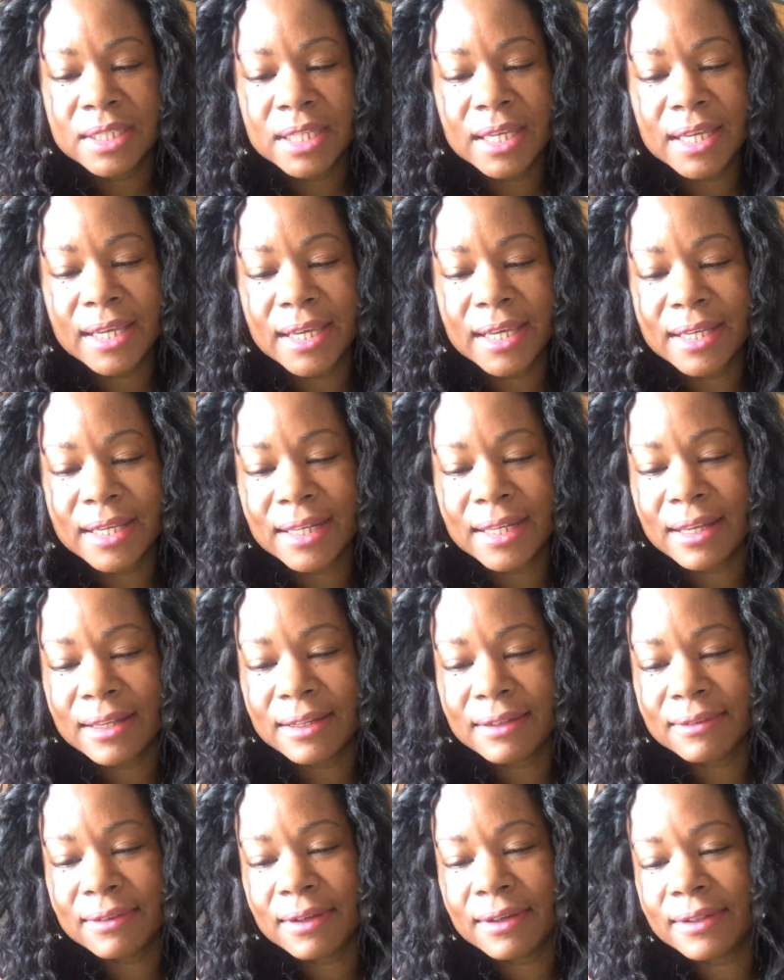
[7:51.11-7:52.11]
And I
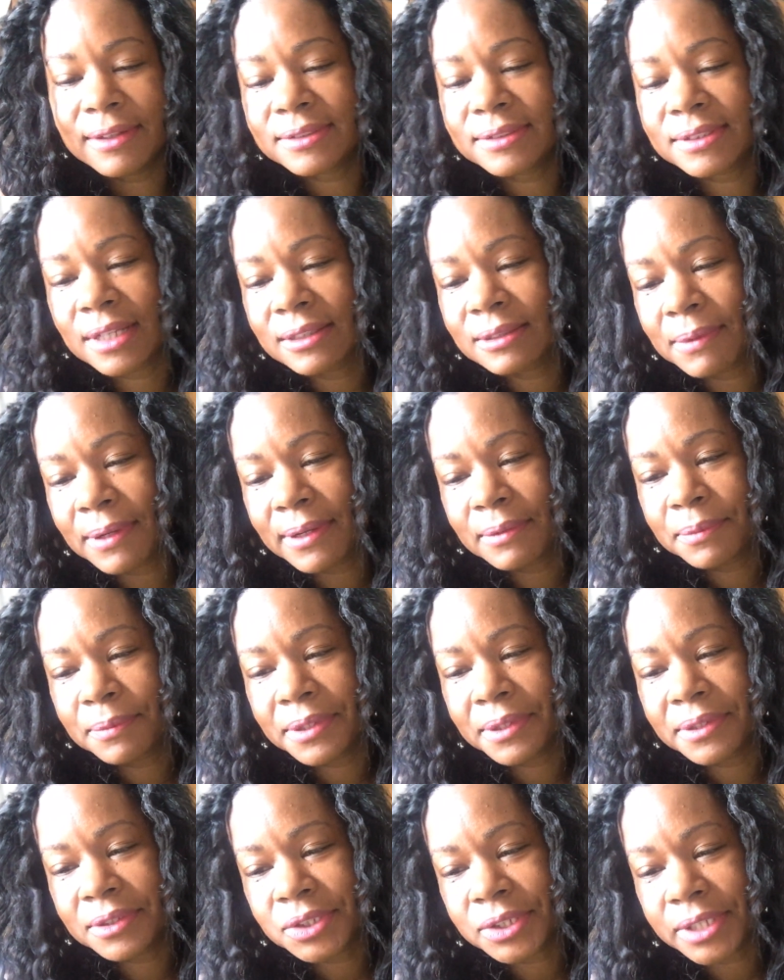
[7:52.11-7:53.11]
don't know, he talked about her
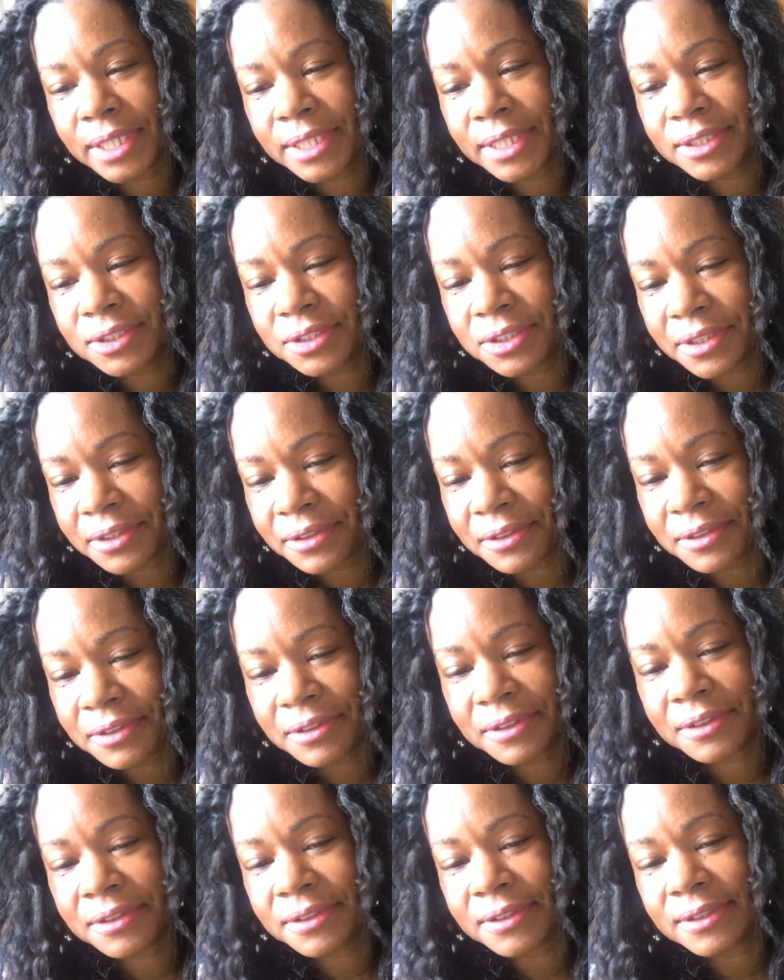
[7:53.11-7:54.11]
being a
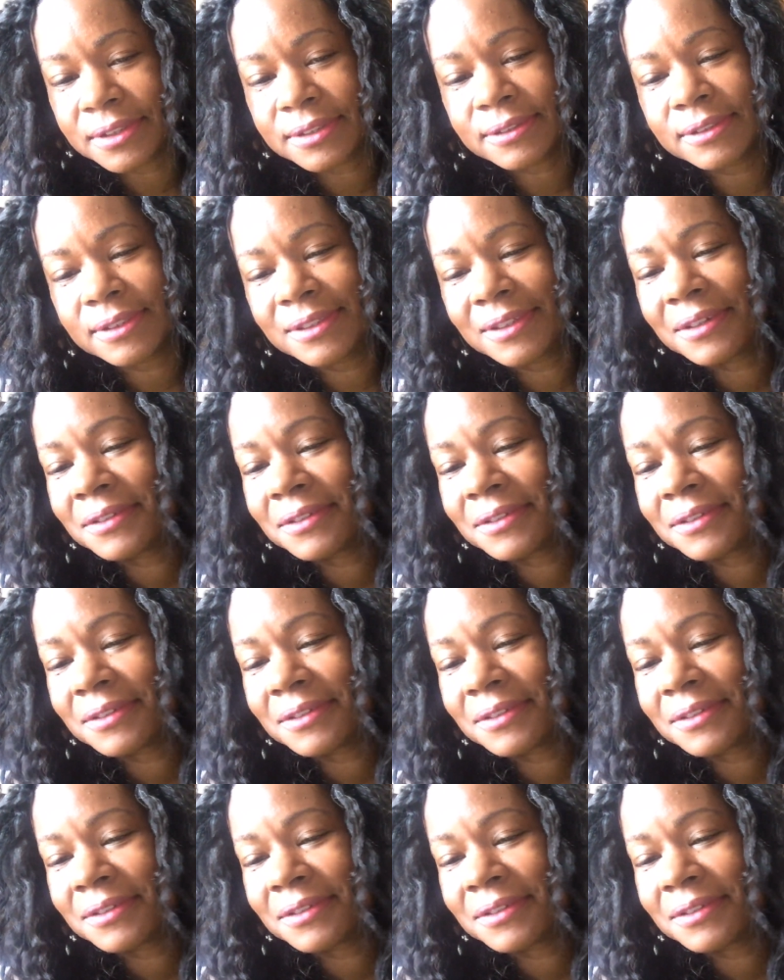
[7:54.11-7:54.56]
transgender and,